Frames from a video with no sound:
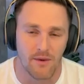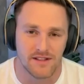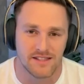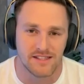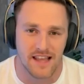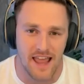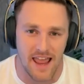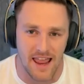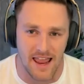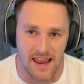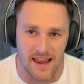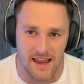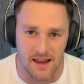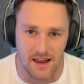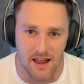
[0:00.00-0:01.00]

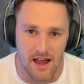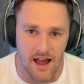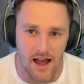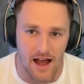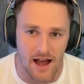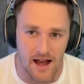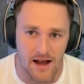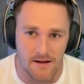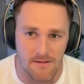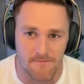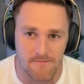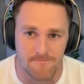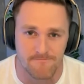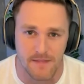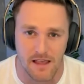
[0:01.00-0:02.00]
say, um,
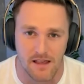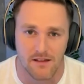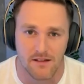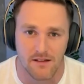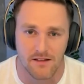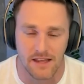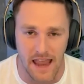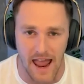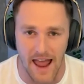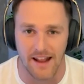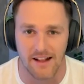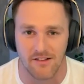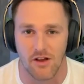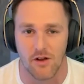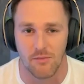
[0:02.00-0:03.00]
yeah,
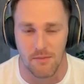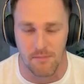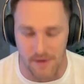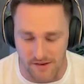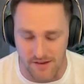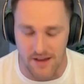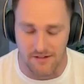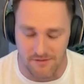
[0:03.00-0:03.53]
it's going to be busy.